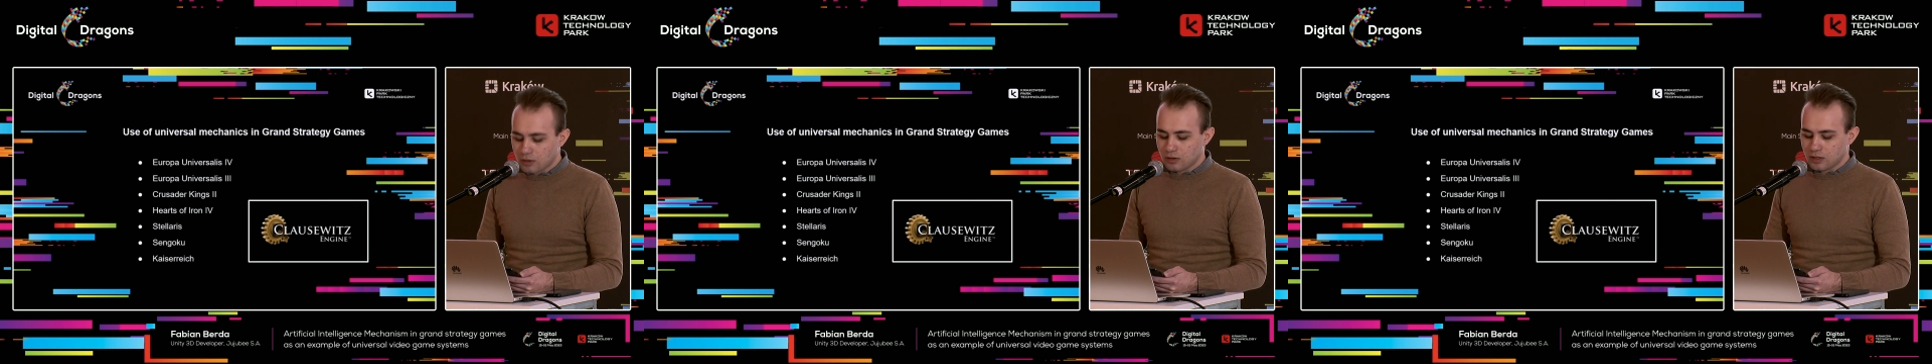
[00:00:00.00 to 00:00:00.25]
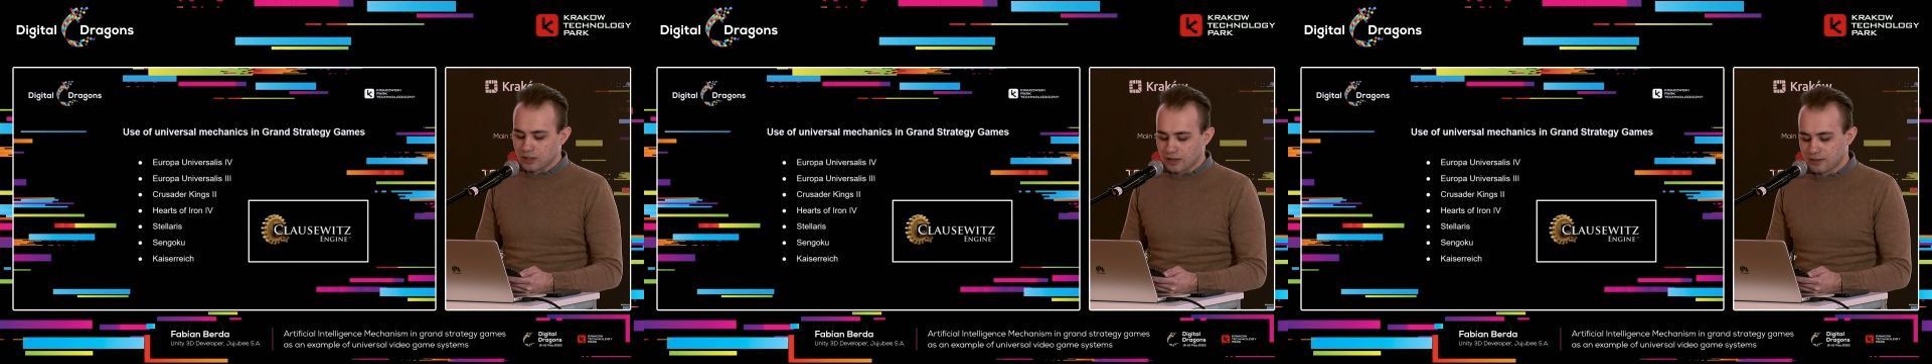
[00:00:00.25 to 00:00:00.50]

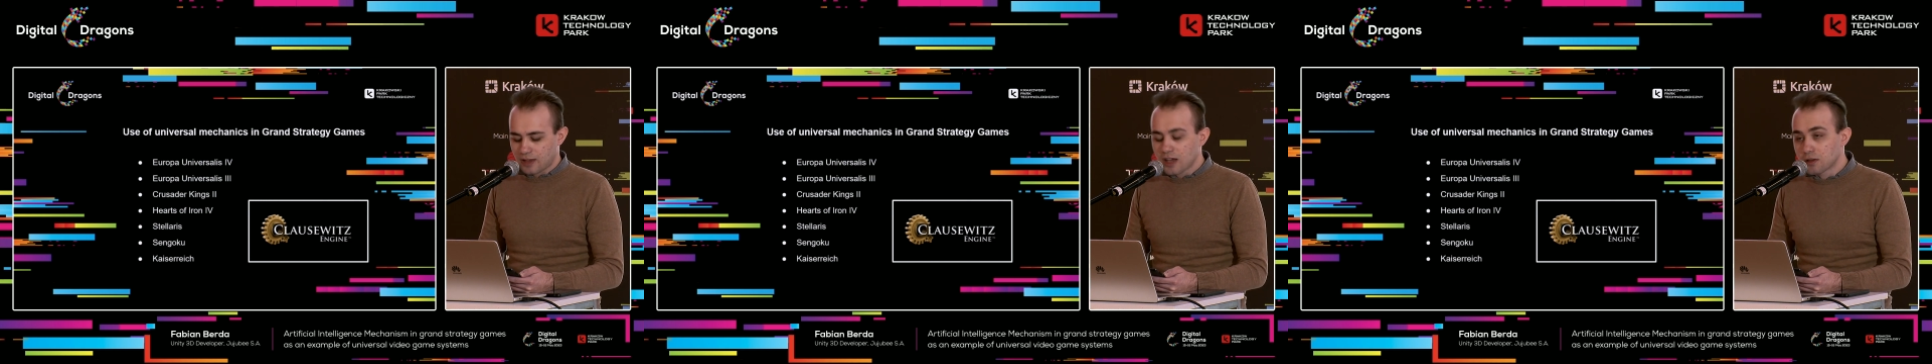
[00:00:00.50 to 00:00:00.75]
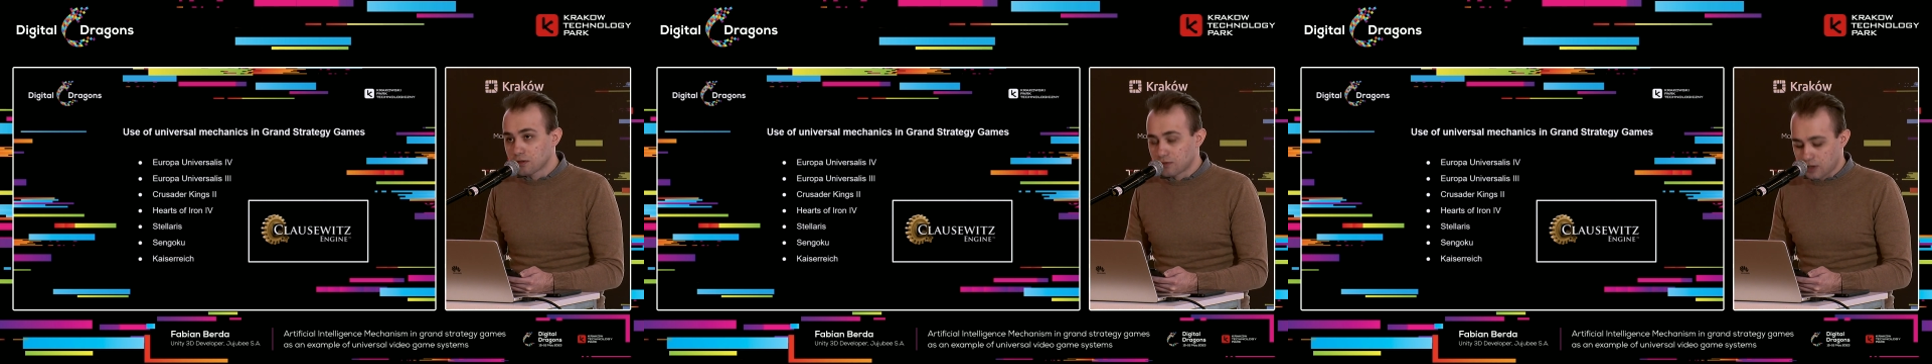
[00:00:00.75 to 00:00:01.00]
only the
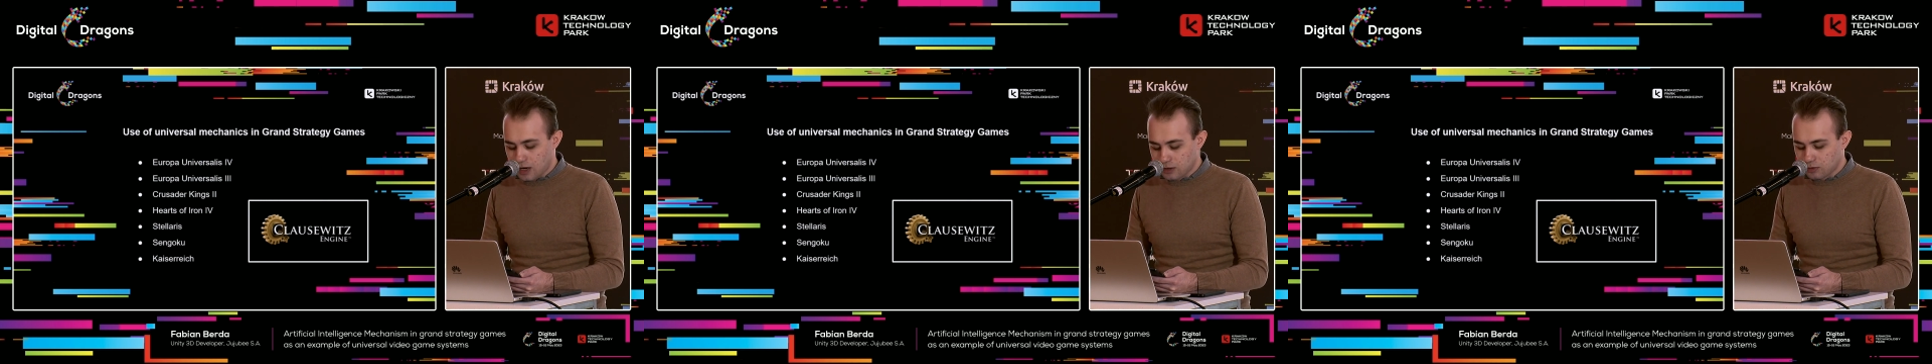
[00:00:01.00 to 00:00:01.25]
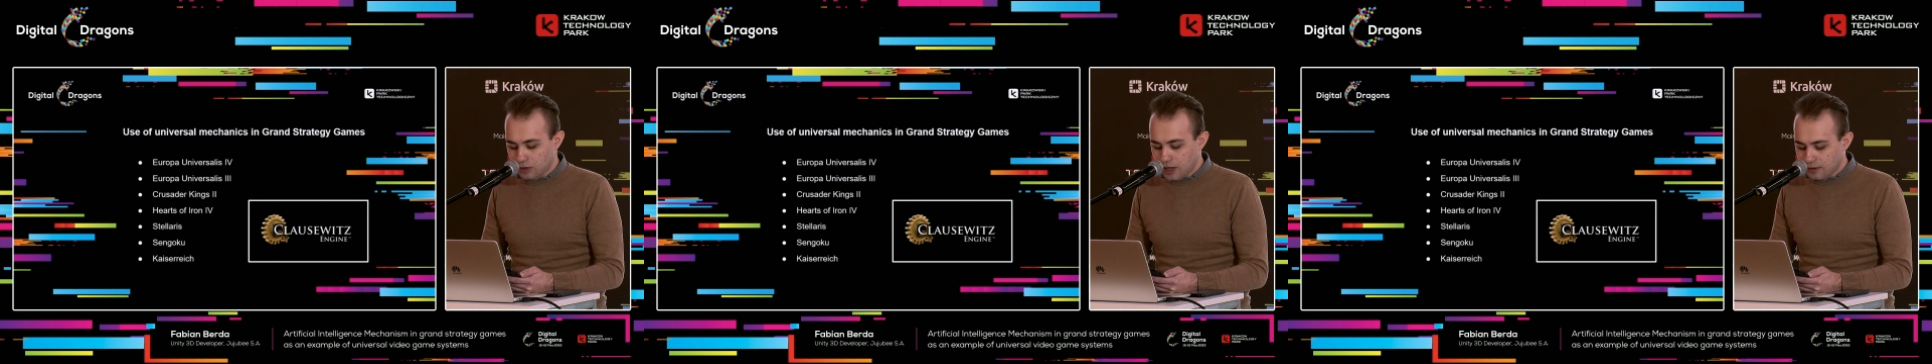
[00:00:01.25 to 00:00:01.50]
state of the
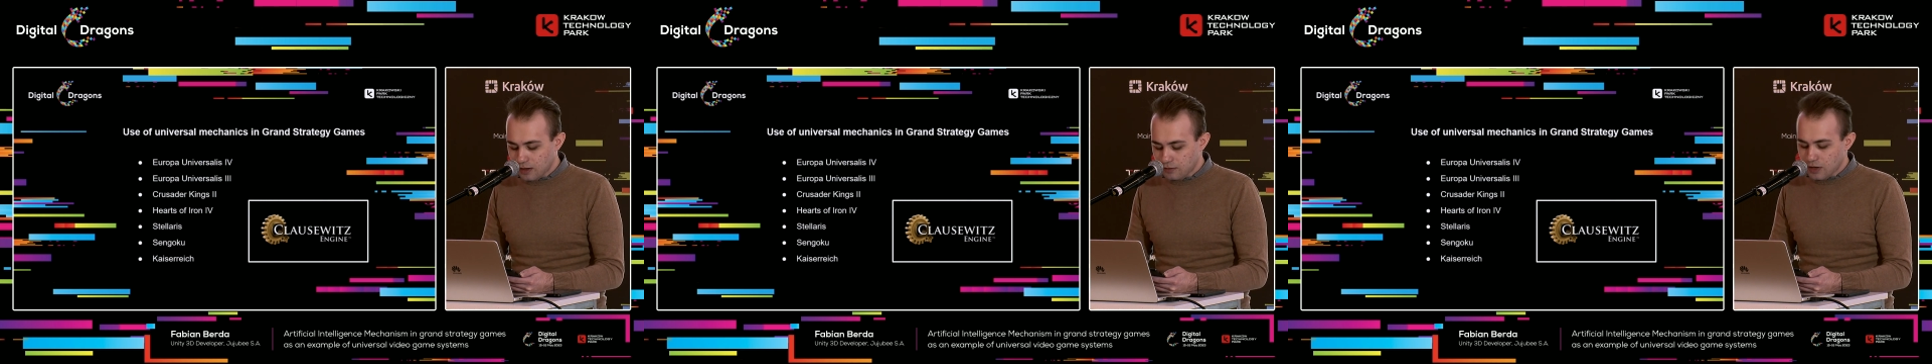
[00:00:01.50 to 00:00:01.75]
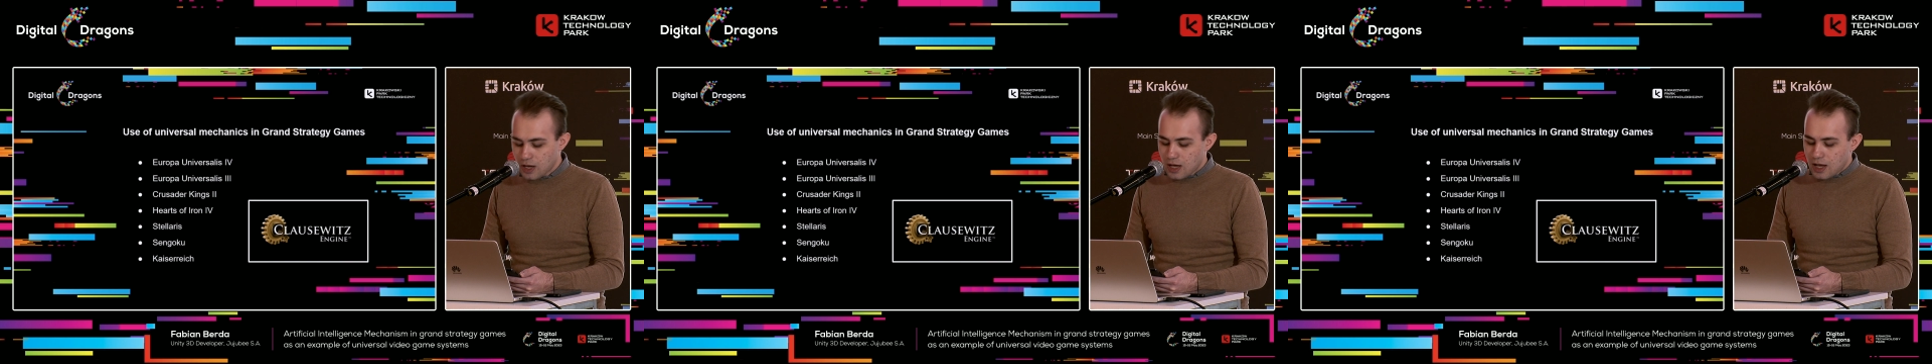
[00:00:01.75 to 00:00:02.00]
actor itself,